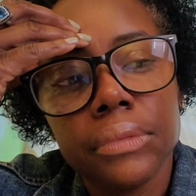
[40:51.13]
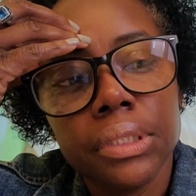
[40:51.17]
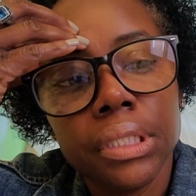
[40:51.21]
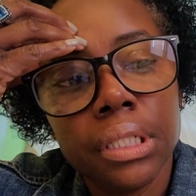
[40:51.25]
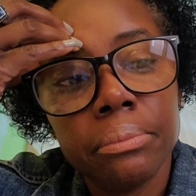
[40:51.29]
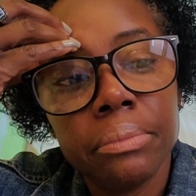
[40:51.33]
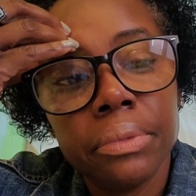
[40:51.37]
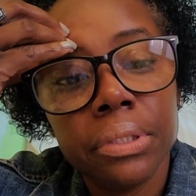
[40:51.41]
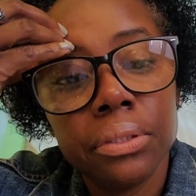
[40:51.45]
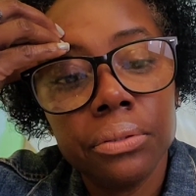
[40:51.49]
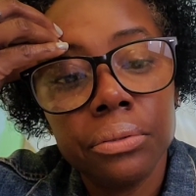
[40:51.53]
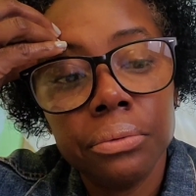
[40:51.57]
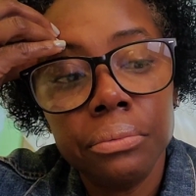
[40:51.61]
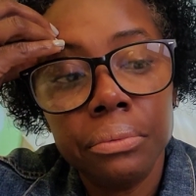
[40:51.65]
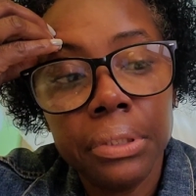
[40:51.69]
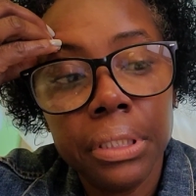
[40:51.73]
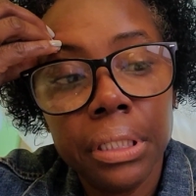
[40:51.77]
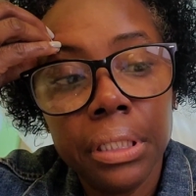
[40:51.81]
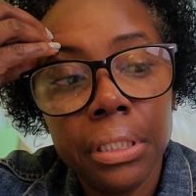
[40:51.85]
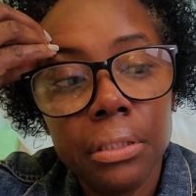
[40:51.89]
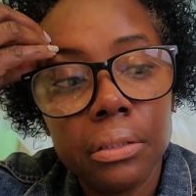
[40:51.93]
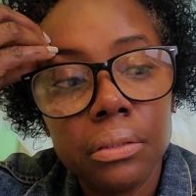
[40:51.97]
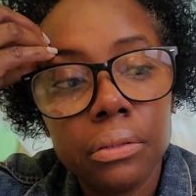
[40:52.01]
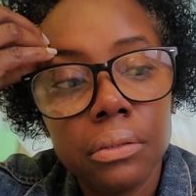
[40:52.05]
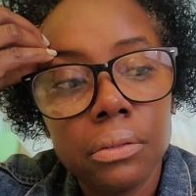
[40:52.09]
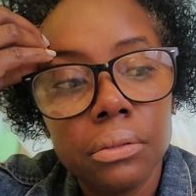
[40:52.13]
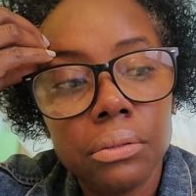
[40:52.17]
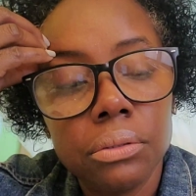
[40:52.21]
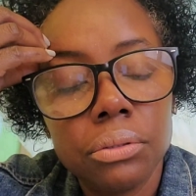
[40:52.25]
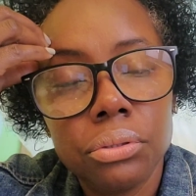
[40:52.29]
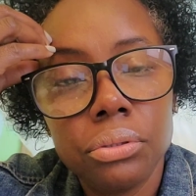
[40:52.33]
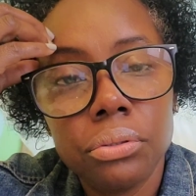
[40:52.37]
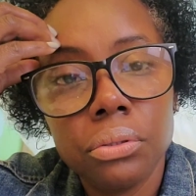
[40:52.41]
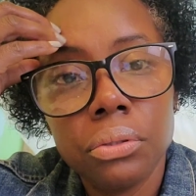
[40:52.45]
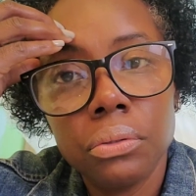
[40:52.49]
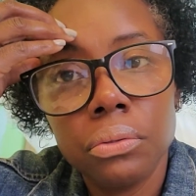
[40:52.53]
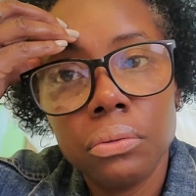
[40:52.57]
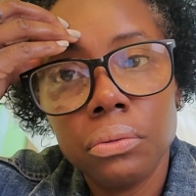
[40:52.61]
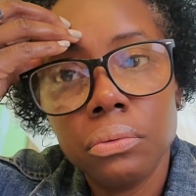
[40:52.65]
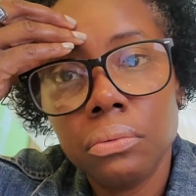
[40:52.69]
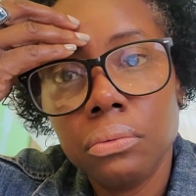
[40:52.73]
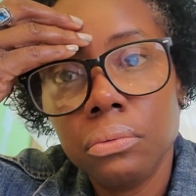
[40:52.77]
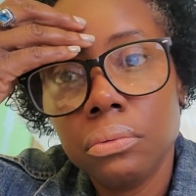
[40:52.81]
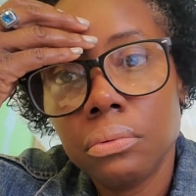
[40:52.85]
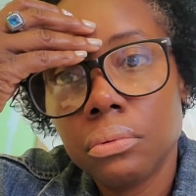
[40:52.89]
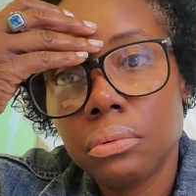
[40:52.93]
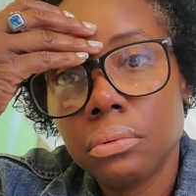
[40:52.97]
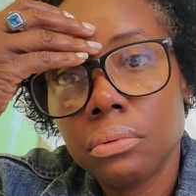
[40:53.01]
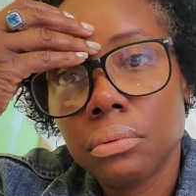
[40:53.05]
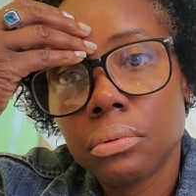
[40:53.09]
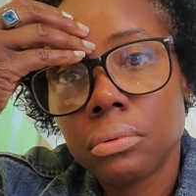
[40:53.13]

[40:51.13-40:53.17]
I'm not doing that. So,